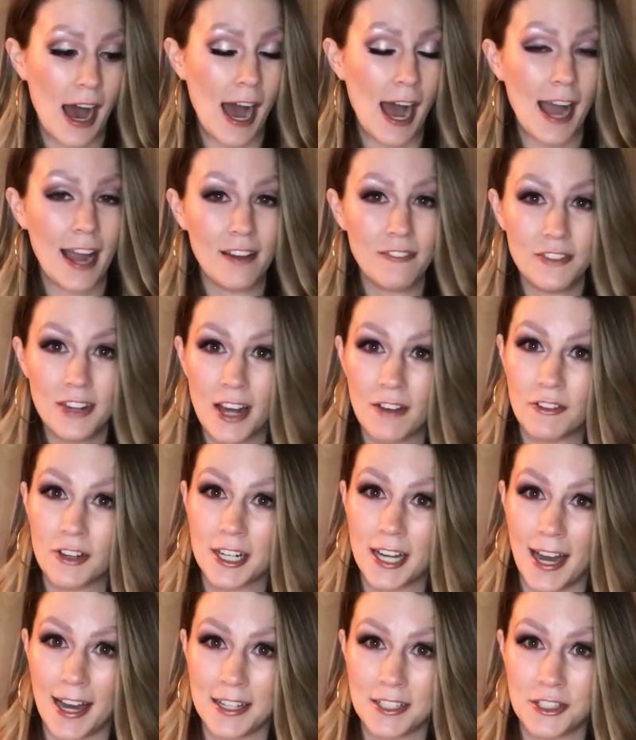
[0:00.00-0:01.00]
I've never
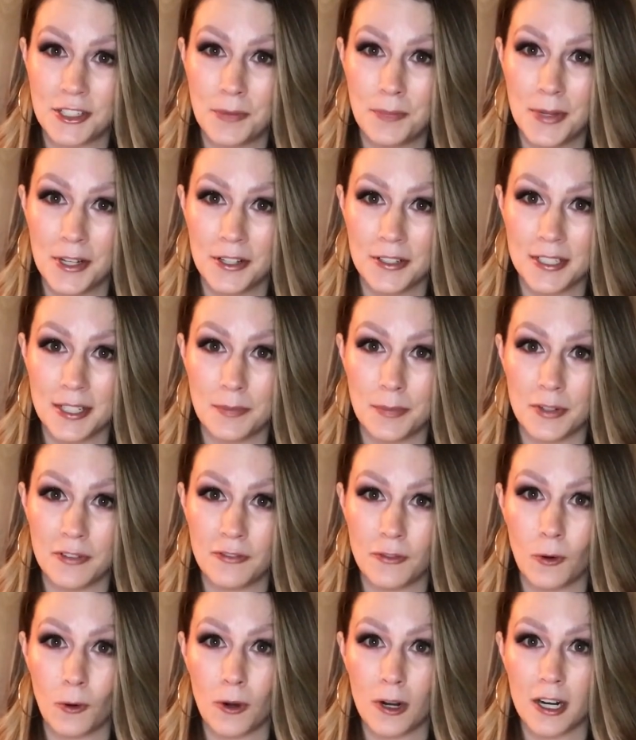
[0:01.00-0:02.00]
gotten to build it
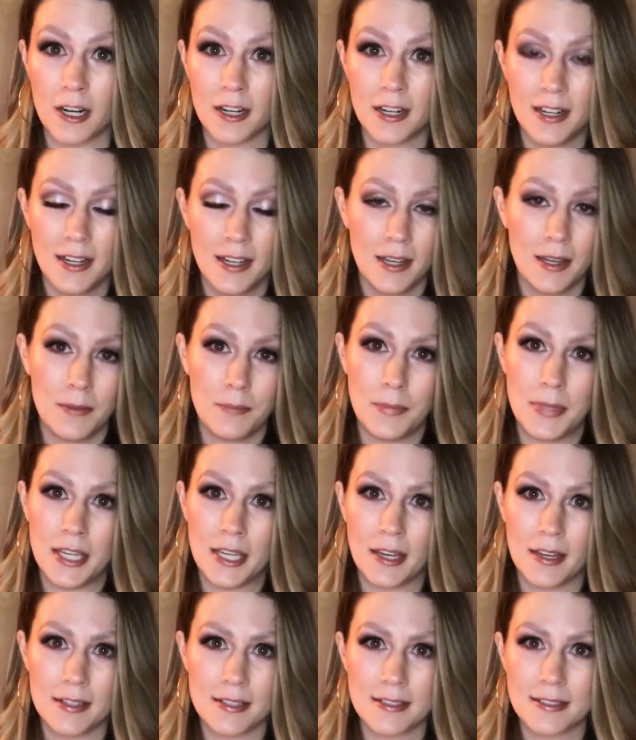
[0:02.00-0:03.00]
before
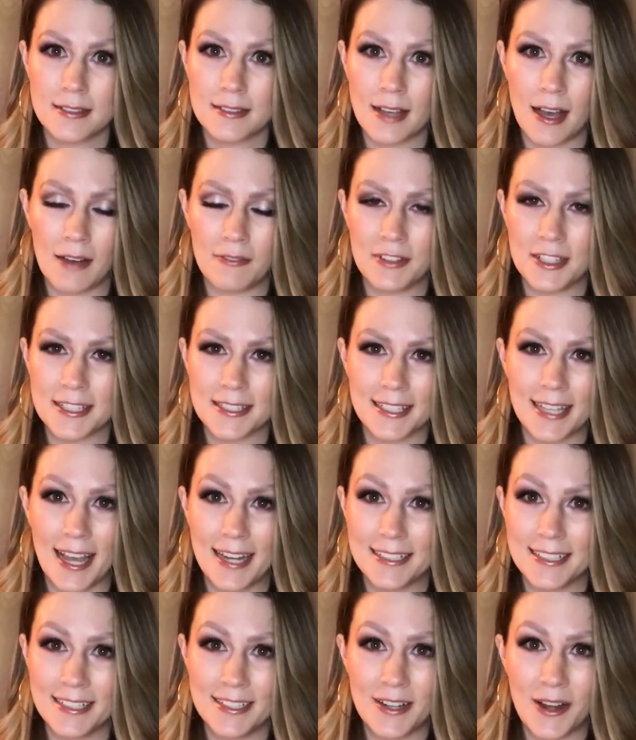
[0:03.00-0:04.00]
because obviously I
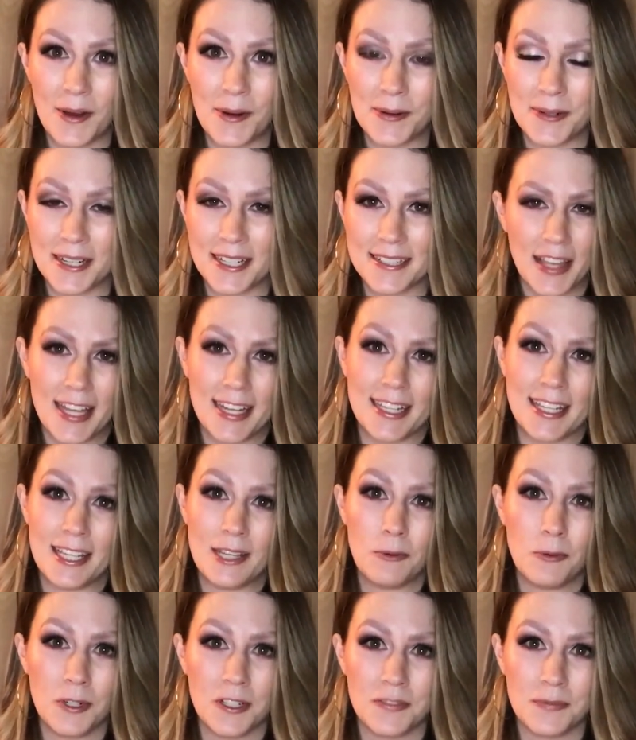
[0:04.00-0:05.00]
didn't own it and he
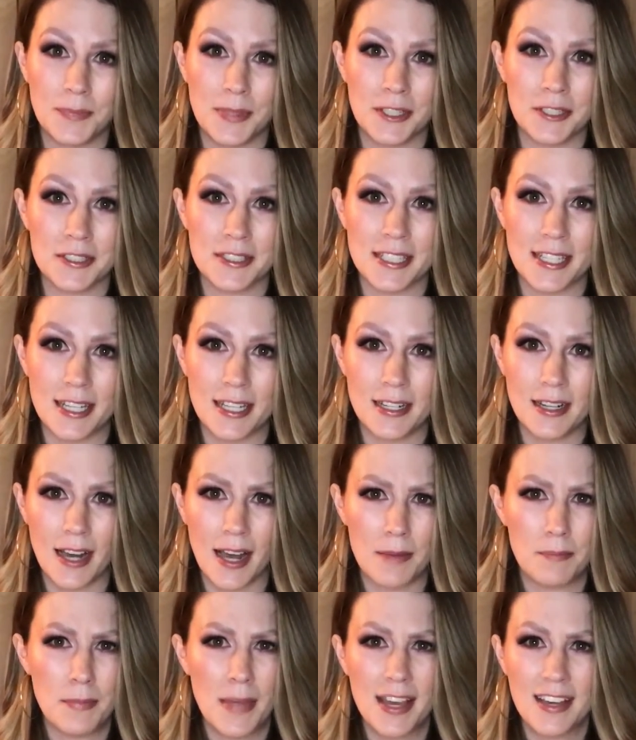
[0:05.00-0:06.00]
would have built it.
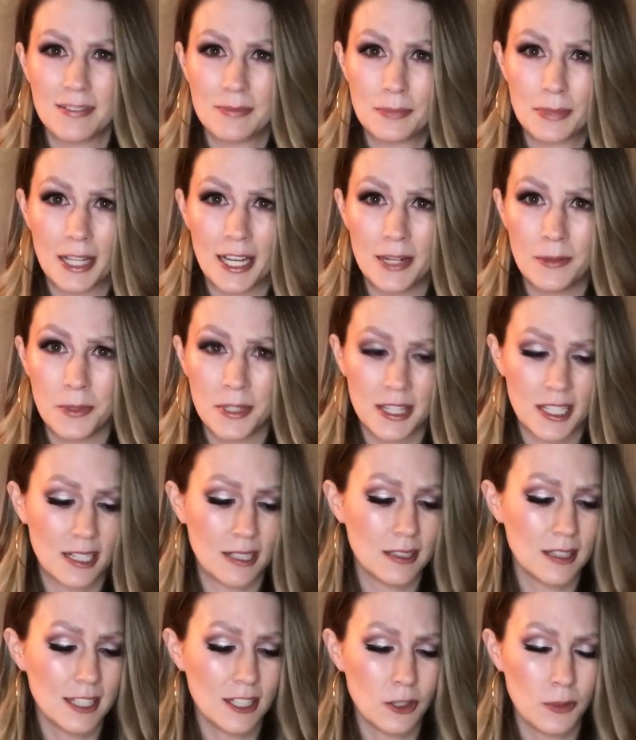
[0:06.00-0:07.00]
I may have played with it a
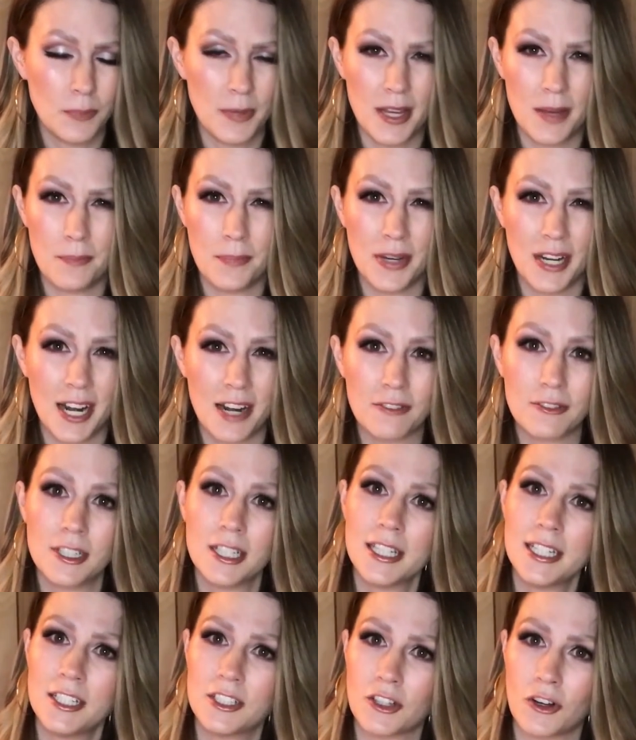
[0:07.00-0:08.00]
little bit, but I
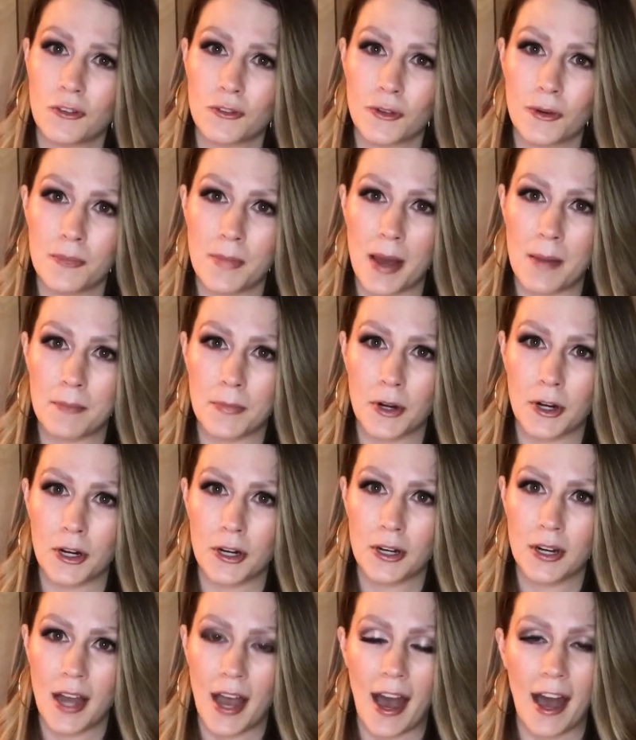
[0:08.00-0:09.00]
really don't
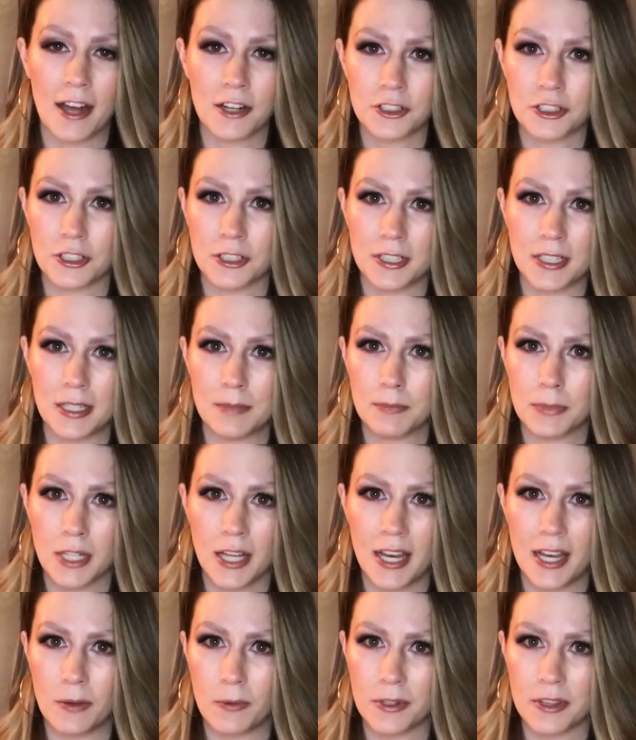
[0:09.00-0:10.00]
remember actually
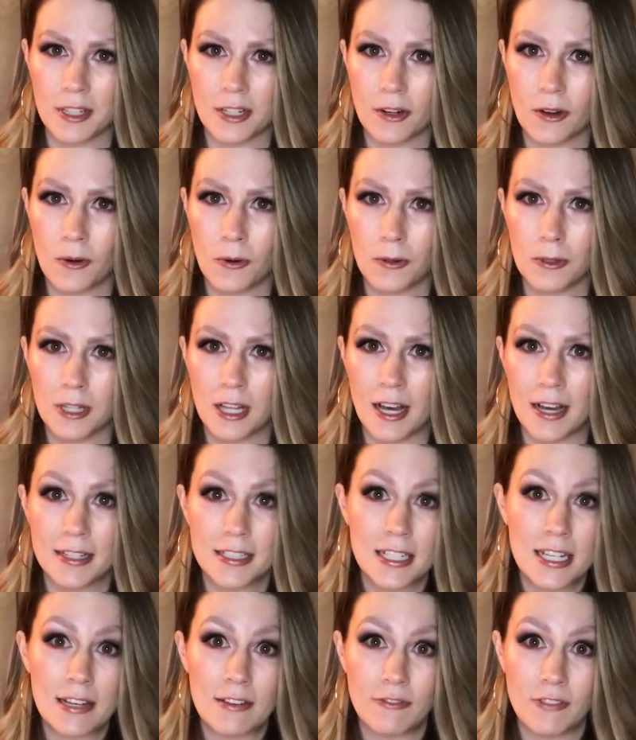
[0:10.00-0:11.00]
playing with it a whole lot,
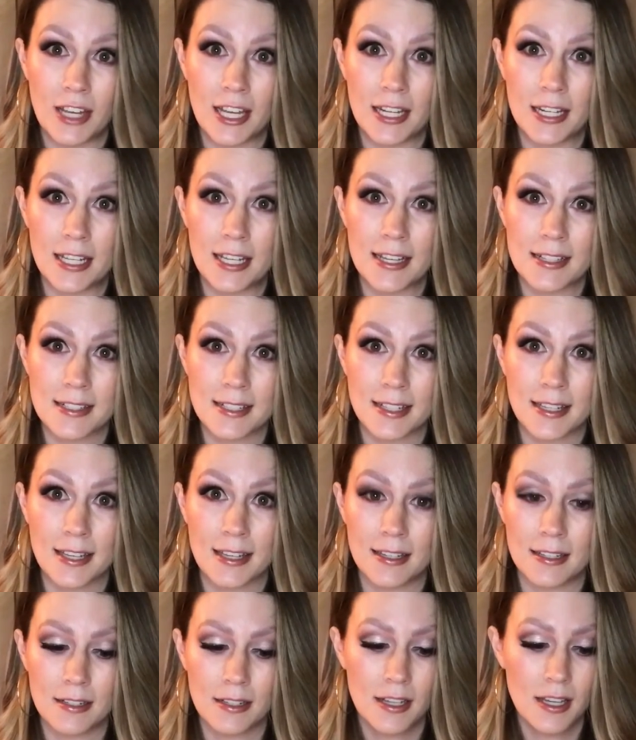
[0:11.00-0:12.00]
if any, as a
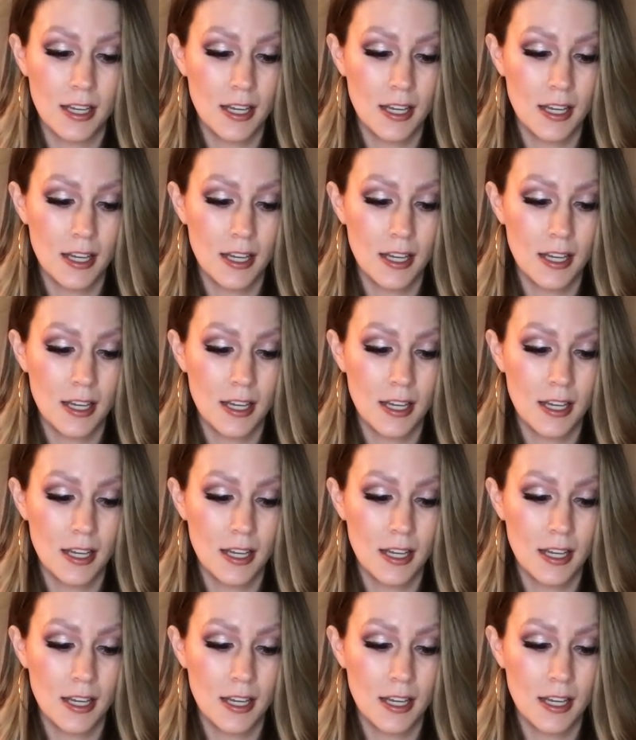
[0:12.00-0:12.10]
kid.